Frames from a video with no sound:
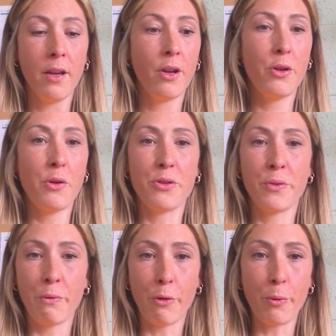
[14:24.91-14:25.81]
you're
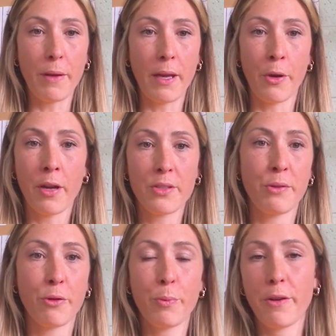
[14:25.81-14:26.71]
doing rugby. And when you're not doing
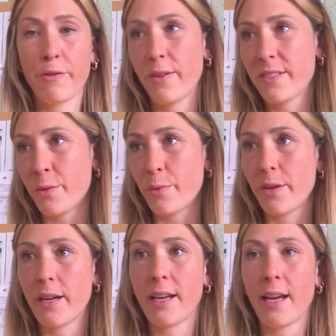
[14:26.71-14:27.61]
rugby, you're focusing on work.